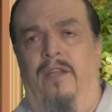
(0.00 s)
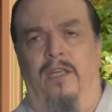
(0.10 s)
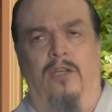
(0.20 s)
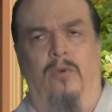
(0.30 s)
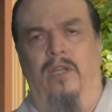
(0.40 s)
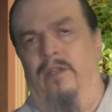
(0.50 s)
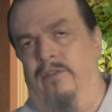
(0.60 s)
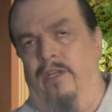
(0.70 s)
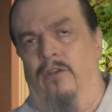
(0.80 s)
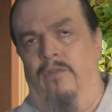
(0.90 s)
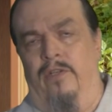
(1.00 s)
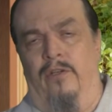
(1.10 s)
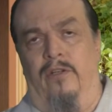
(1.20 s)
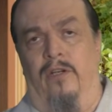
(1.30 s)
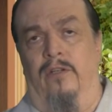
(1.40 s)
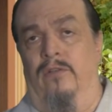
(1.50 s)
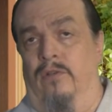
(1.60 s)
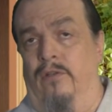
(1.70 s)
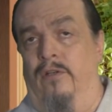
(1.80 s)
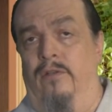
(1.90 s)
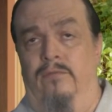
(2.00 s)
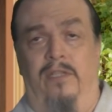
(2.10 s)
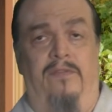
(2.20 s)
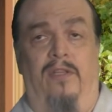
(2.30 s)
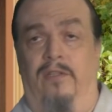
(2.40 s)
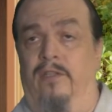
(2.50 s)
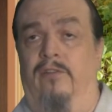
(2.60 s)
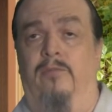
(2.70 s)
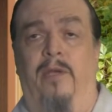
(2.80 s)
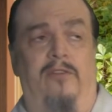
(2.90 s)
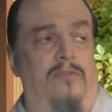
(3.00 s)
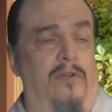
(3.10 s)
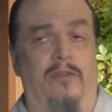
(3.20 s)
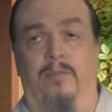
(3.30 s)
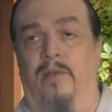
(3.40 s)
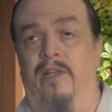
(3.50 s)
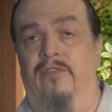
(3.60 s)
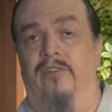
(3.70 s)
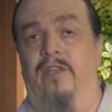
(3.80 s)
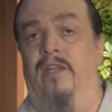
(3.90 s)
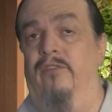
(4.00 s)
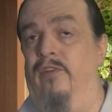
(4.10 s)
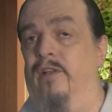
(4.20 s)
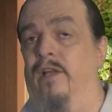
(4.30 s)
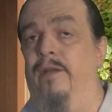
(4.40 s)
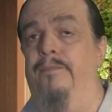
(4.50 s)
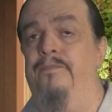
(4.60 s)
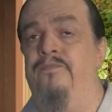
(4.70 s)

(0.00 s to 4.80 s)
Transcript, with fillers: They can quickly take over your garden or lawn, leaving little space for other plants to get sunlight.